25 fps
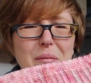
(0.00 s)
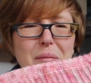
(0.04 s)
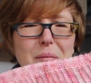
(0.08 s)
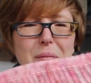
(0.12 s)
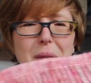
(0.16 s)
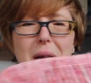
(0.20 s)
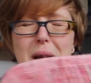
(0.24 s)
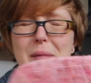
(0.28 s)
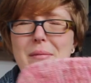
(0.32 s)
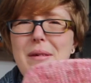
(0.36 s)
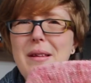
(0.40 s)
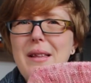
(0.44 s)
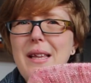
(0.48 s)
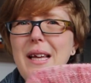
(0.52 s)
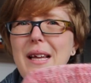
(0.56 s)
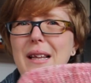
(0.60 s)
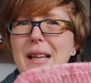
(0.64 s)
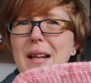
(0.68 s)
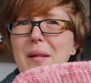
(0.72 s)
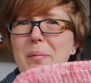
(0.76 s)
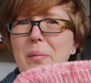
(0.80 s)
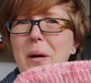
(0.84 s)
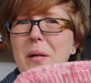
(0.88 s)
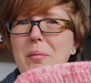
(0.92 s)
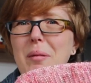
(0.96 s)
Maybe
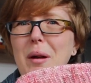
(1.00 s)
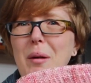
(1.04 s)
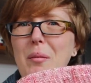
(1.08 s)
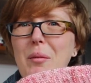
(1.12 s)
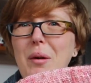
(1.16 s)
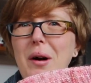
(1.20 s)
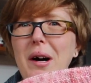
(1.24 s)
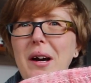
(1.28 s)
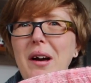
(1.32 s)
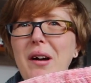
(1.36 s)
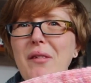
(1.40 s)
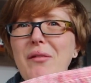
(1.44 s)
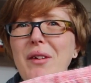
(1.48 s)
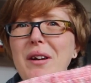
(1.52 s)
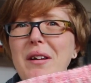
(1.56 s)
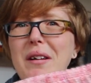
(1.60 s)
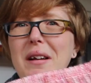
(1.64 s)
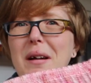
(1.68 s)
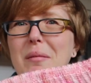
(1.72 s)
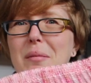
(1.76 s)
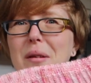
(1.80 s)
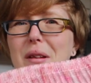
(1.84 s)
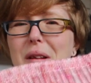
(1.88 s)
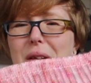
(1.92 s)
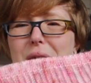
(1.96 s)
that's probably why I've ended
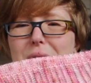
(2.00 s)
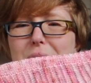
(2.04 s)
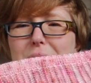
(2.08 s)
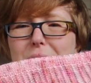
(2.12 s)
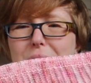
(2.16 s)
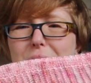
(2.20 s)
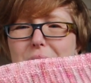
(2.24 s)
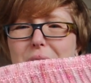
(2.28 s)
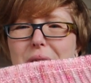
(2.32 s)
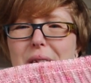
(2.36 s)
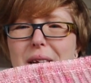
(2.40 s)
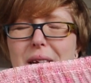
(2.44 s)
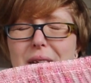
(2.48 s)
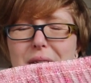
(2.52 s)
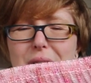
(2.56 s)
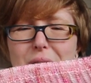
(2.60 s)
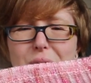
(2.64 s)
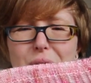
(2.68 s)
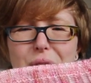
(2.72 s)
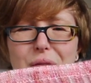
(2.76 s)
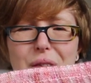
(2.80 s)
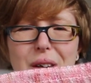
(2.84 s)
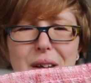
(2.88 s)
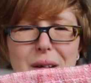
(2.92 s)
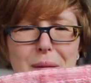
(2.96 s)
up with a sock that
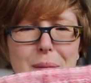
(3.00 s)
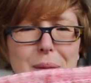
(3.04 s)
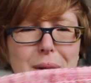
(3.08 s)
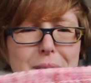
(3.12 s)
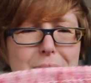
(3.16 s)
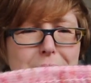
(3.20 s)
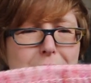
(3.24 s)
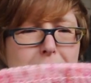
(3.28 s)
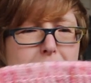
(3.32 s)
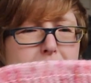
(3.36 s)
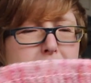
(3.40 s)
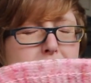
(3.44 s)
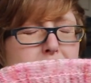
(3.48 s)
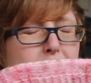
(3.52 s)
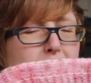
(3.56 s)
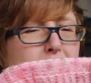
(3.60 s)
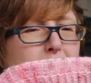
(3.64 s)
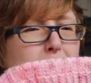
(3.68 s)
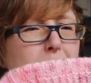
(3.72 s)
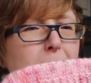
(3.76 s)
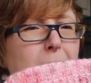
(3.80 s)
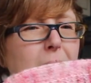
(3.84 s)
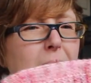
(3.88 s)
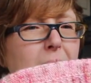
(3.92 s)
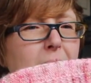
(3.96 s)
doesn't fit, but
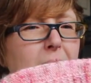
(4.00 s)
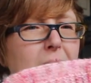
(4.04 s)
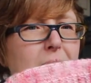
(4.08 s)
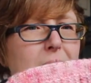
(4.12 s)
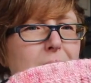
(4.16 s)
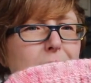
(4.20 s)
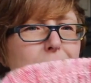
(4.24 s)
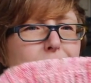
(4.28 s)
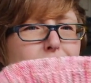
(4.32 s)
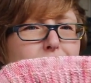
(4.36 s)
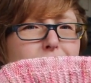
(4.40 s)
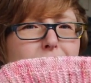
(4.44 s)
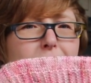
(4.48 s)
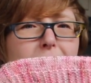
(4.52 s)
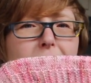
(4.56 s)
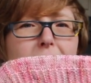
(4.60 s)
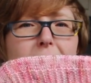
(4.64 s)
hey ho.